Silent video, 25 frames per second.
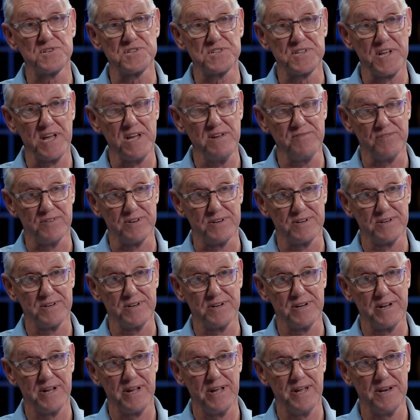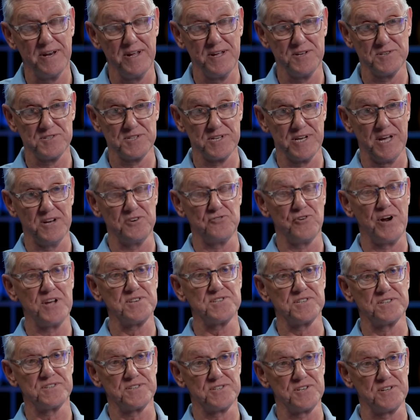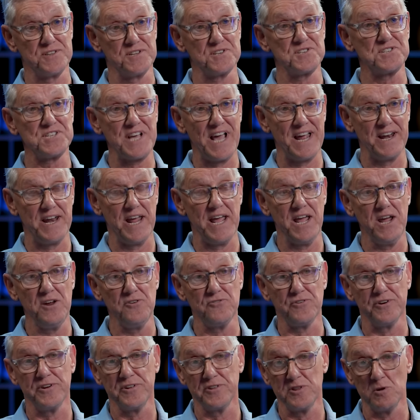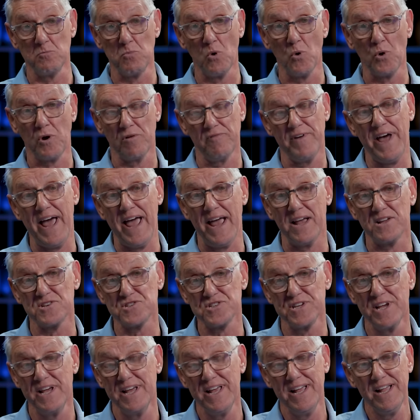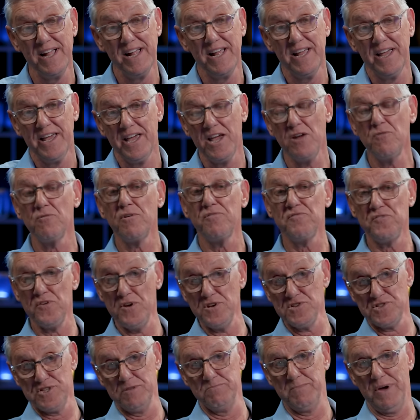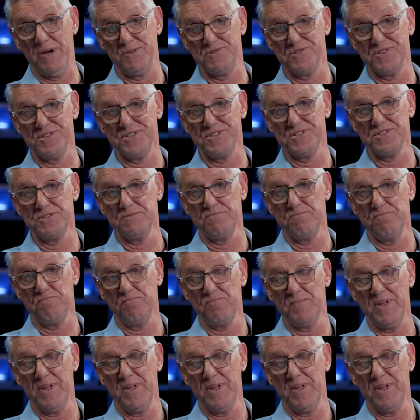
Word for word: Stephen, and he's addressed to the Sanhedrin in the book of Acts, he refers to Moses.